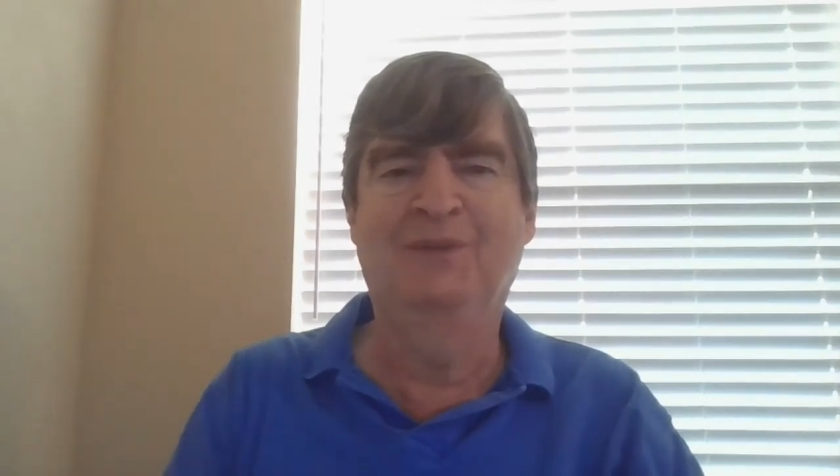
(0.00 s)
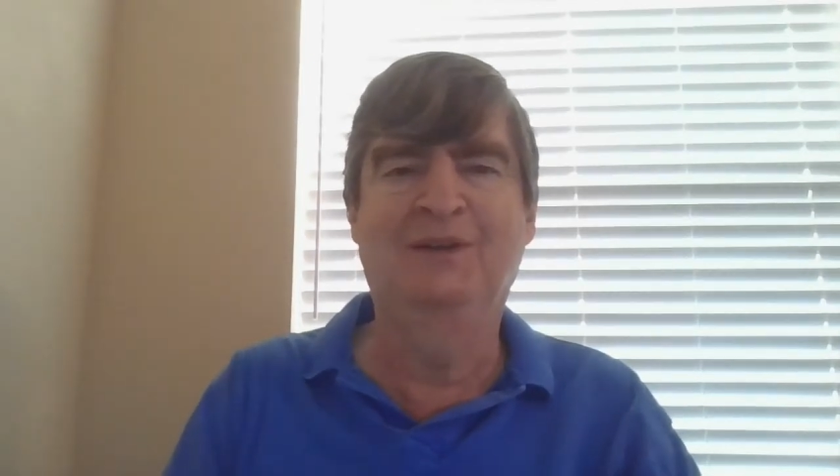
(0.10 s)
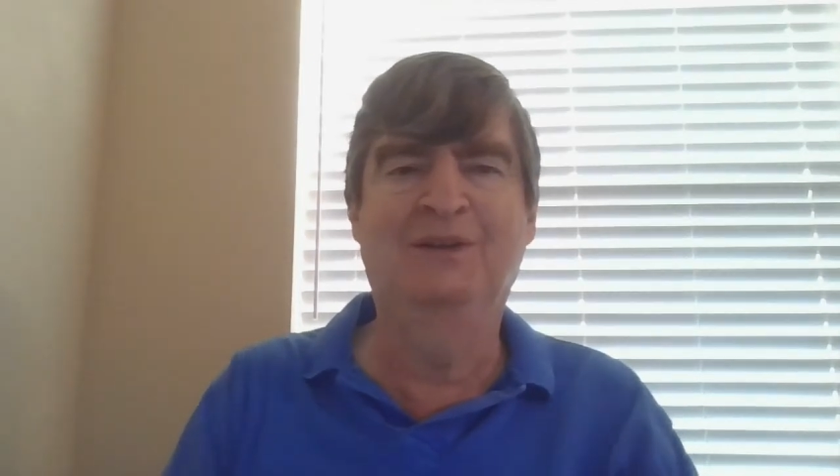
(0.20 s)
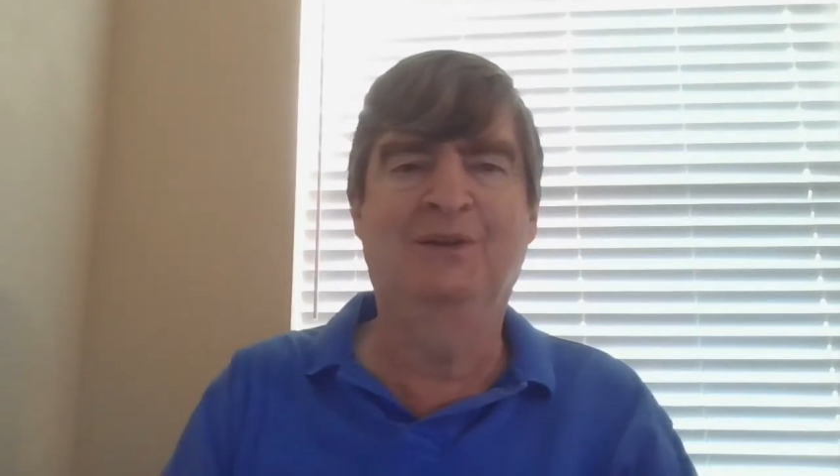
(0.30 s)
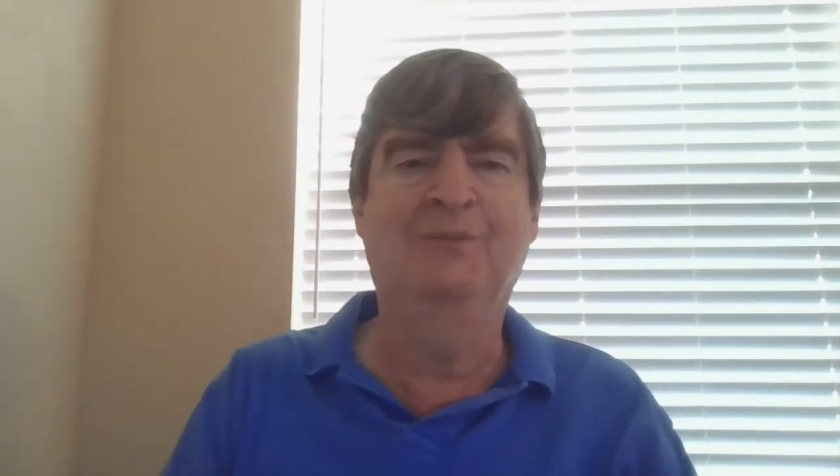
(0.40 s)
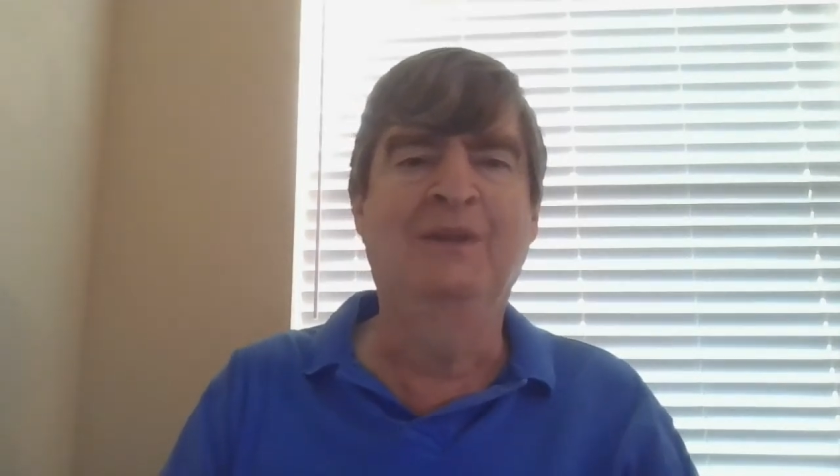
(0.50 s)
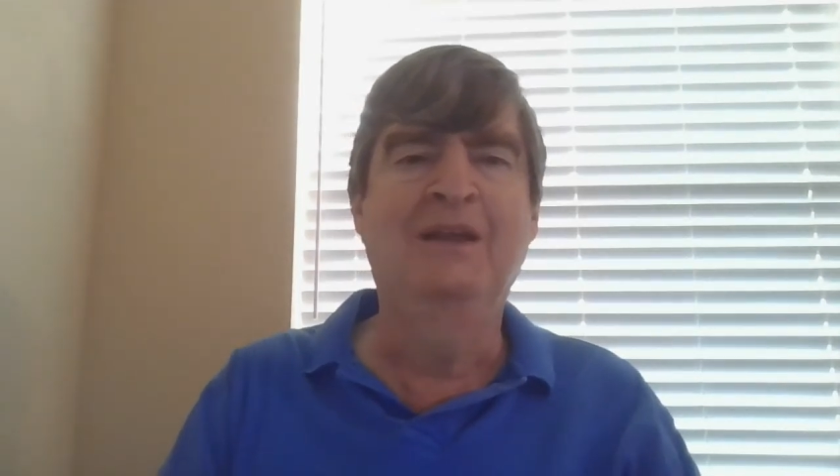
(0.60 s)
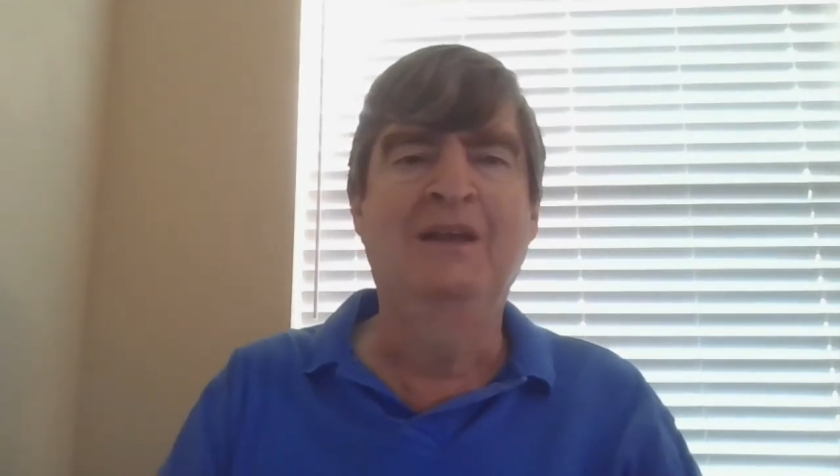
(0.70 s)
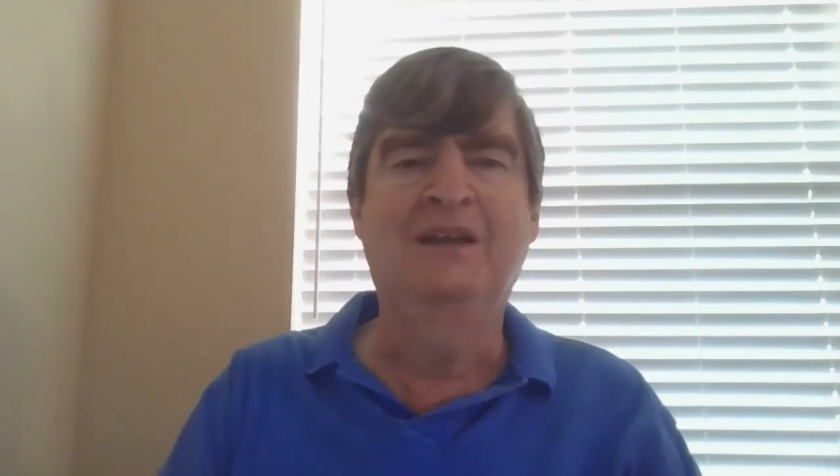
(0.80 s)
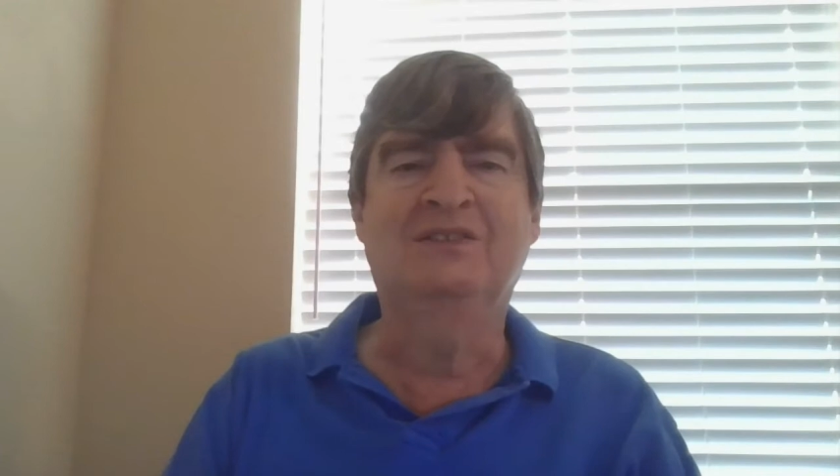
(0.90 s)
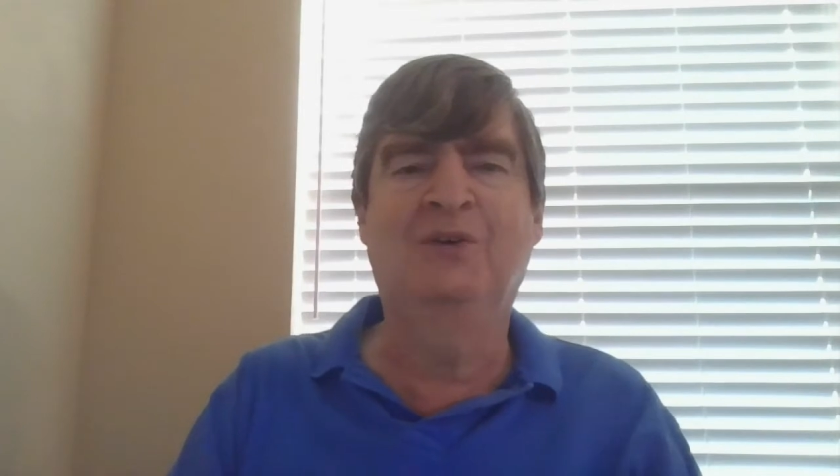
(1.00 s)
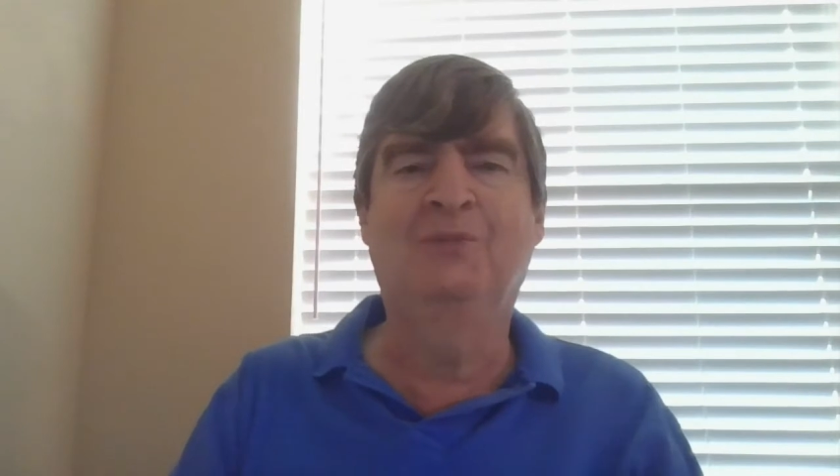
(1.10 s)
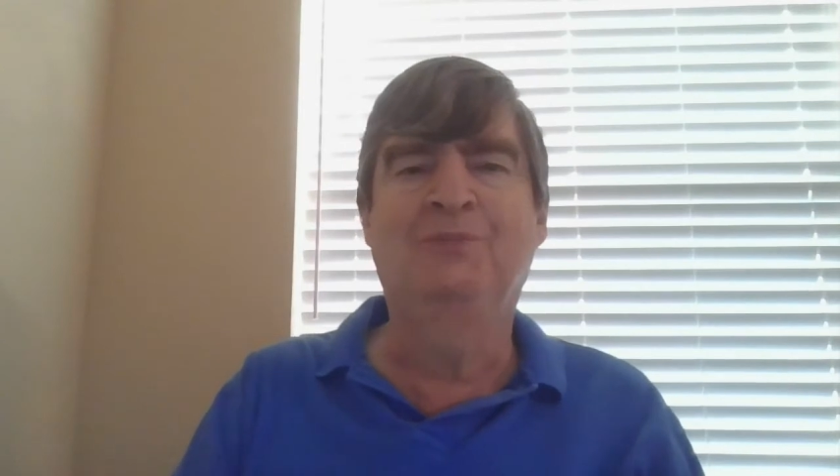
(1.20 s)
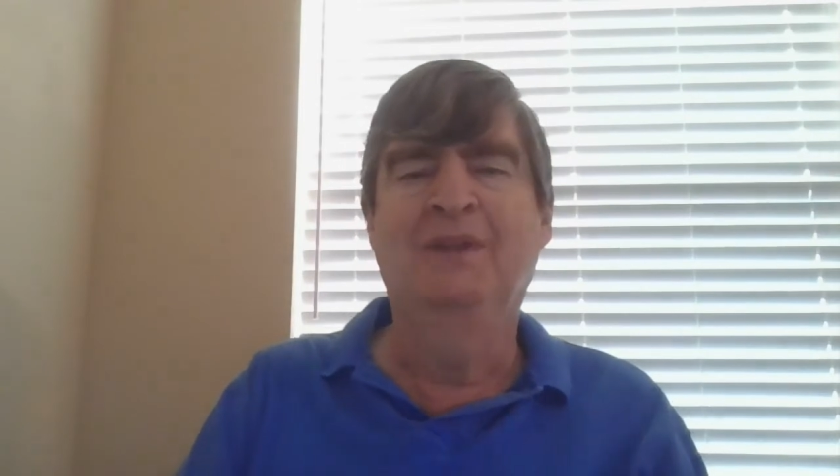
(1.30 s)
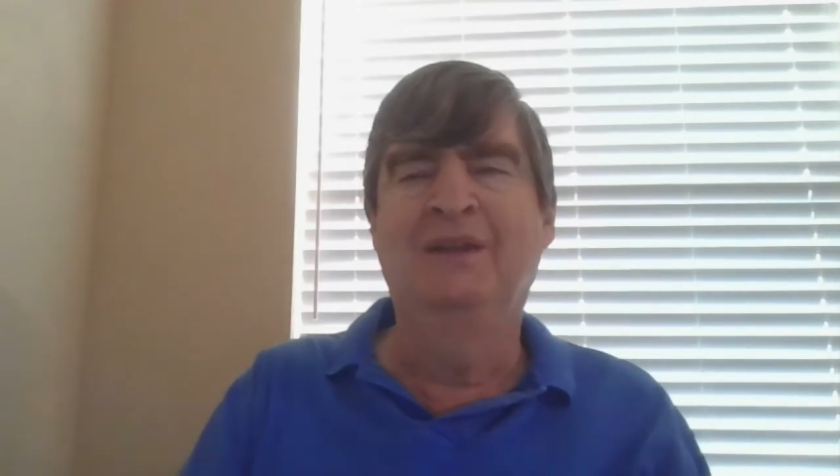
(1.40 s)
And
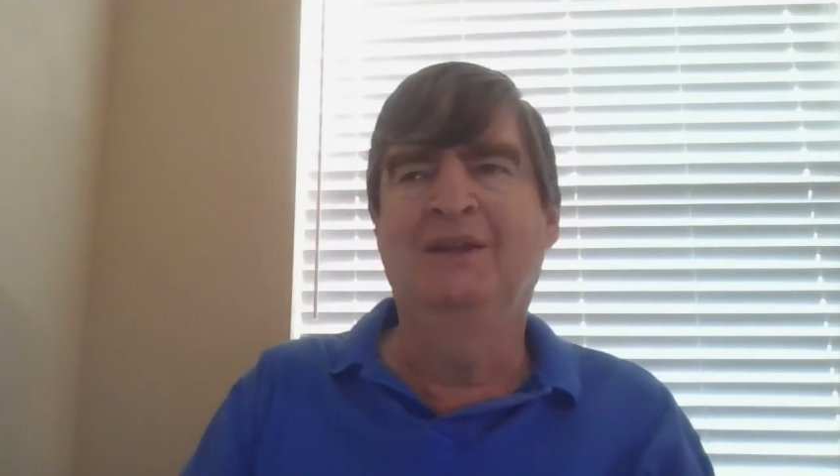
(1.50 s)
so